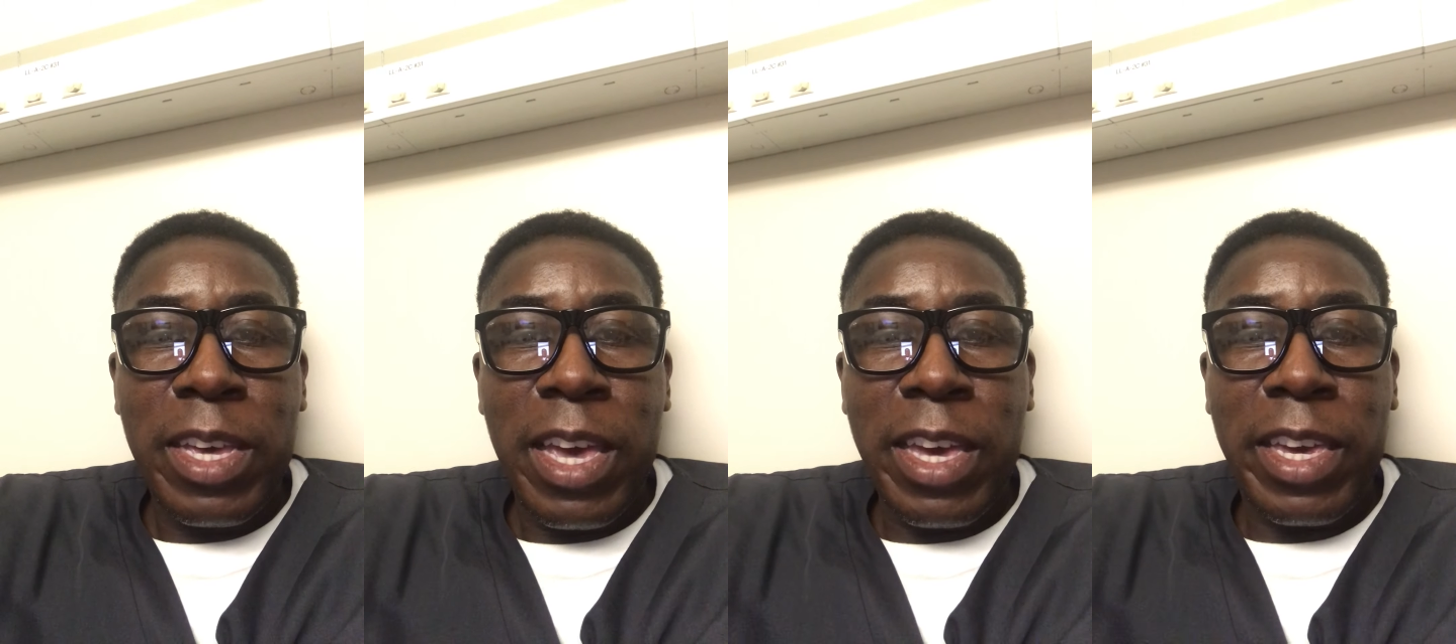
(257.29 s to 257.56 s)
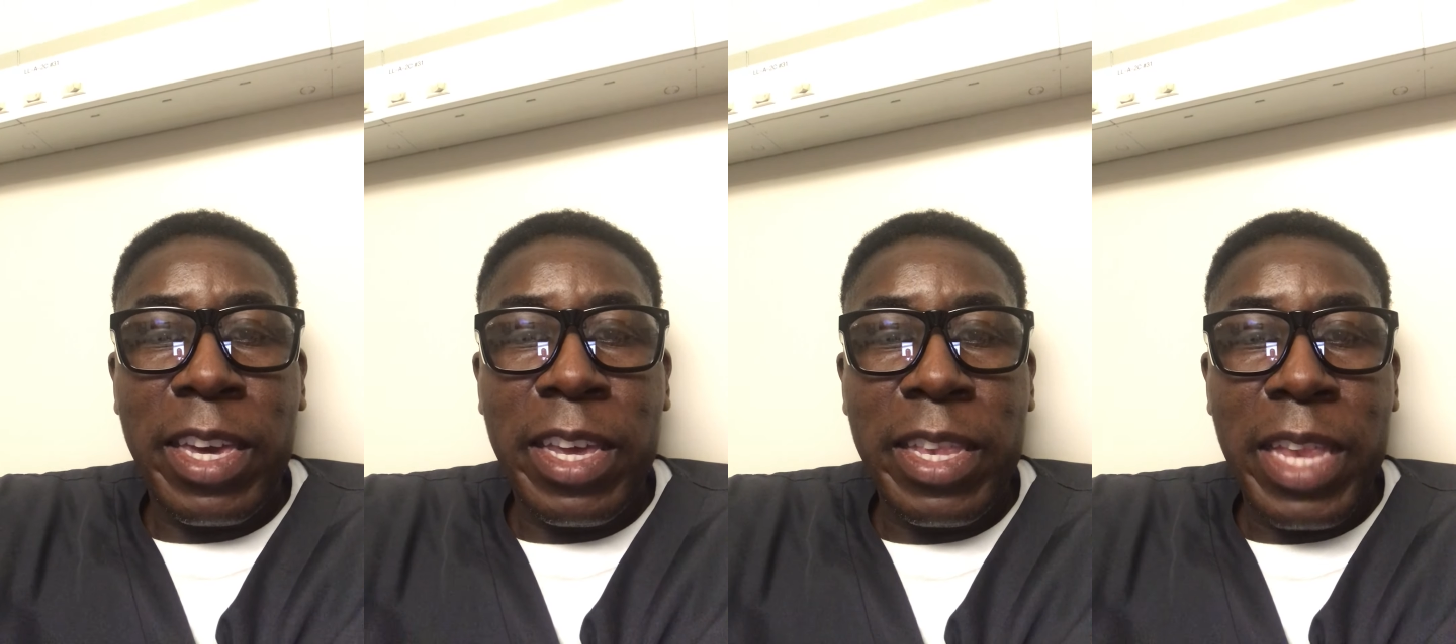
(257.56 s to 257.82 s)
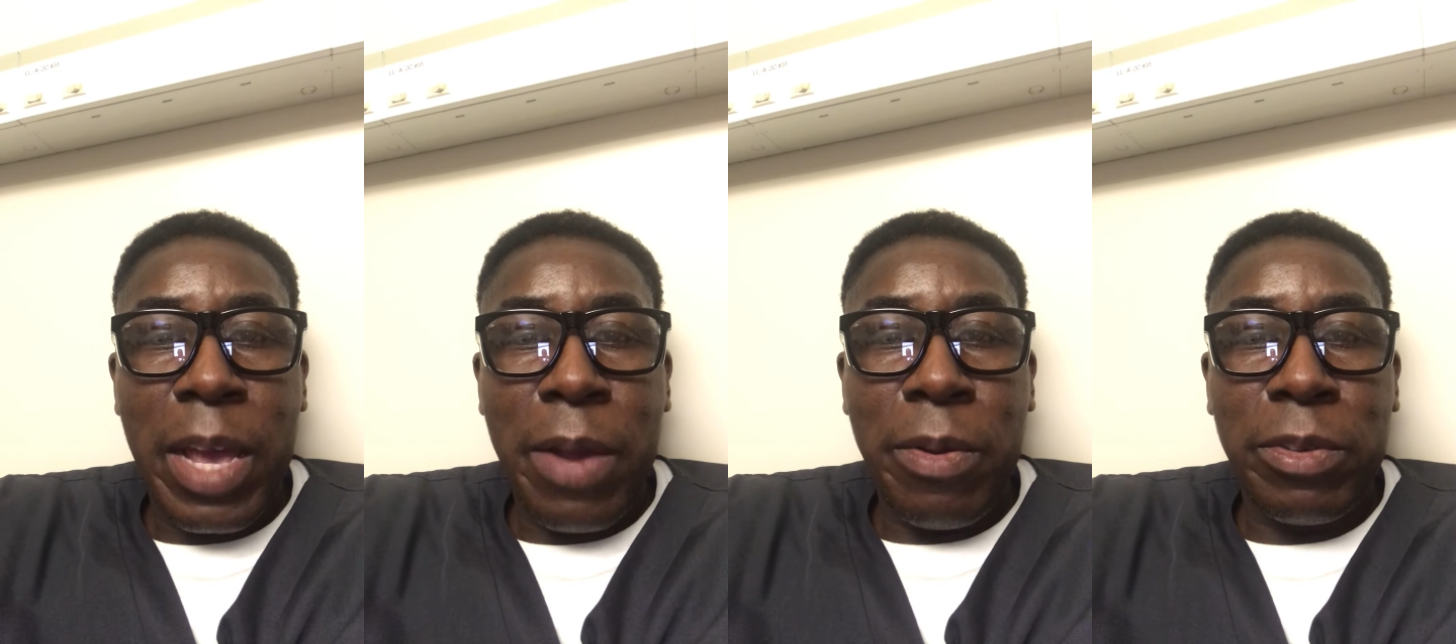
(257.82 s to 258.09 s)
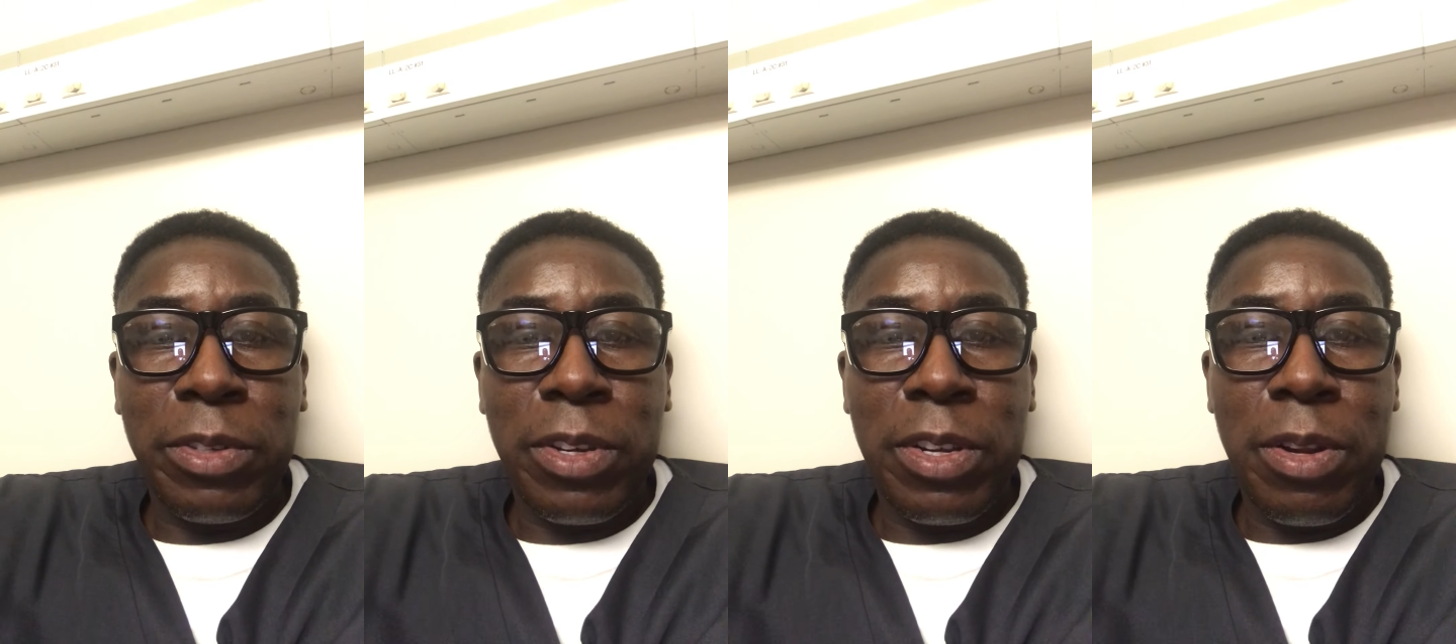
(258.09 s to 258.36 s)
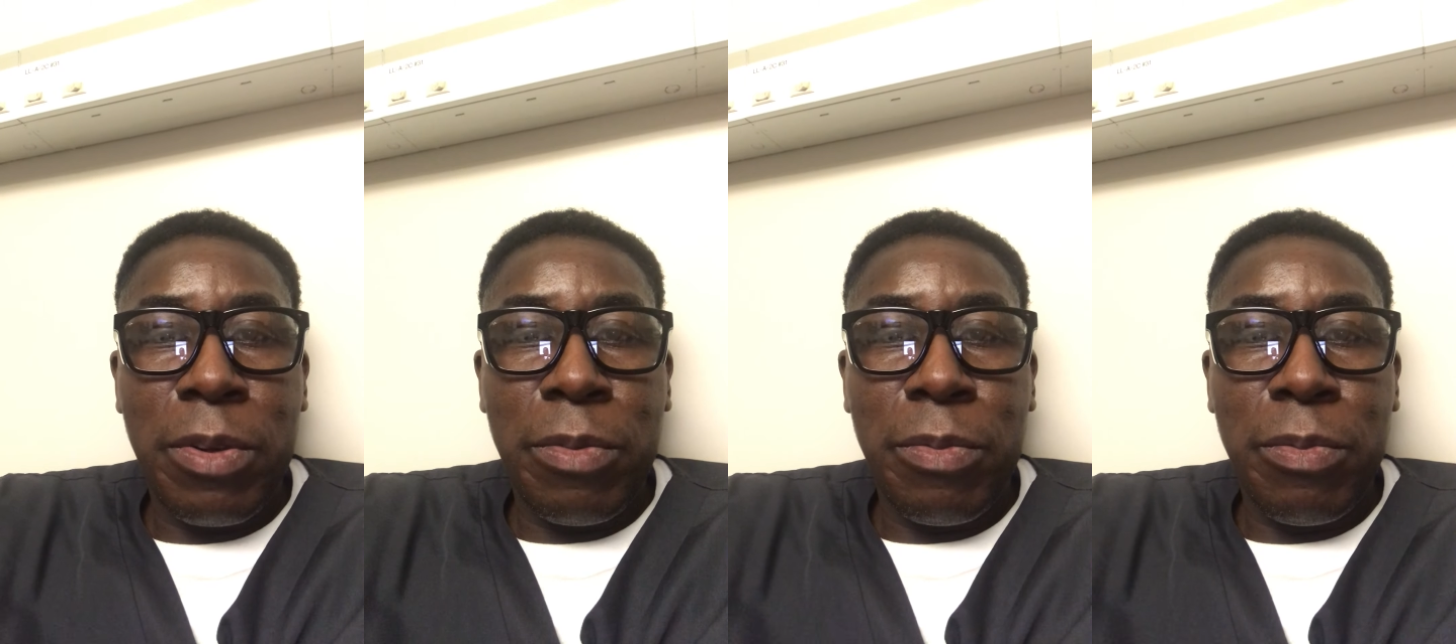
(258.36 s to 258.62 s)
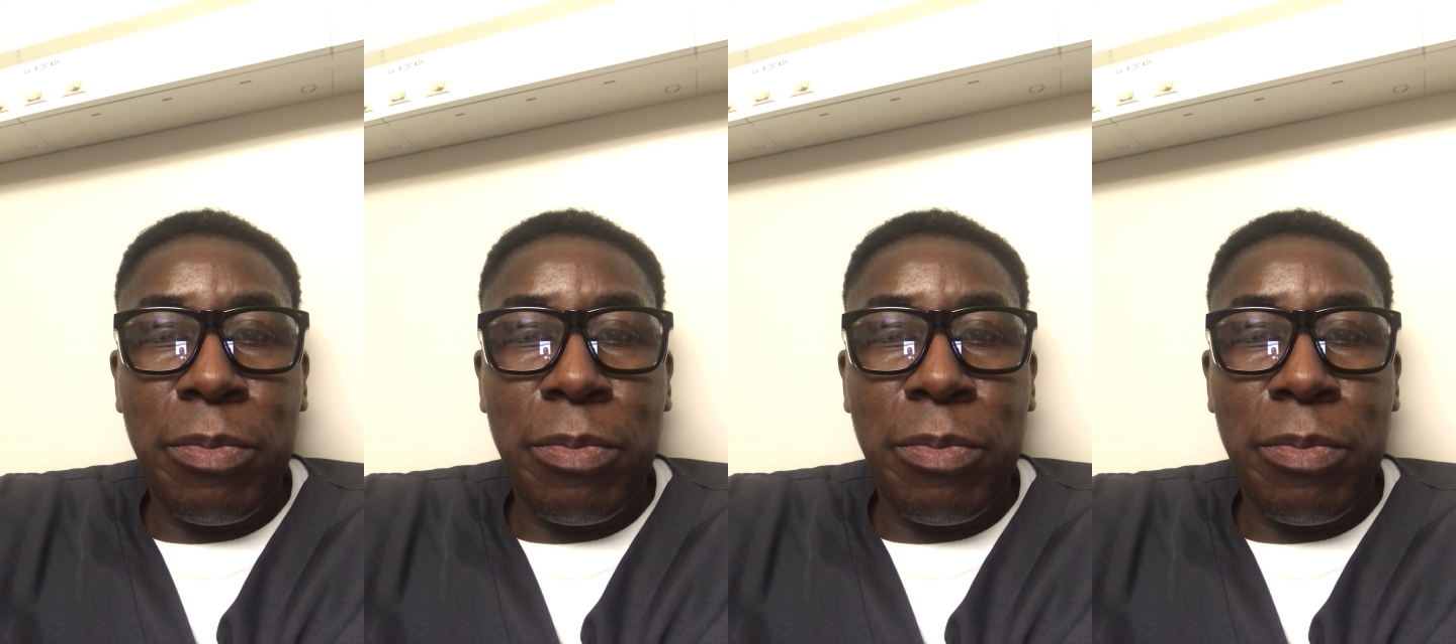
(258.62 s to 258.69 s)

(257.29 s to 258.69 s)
a king that was gonna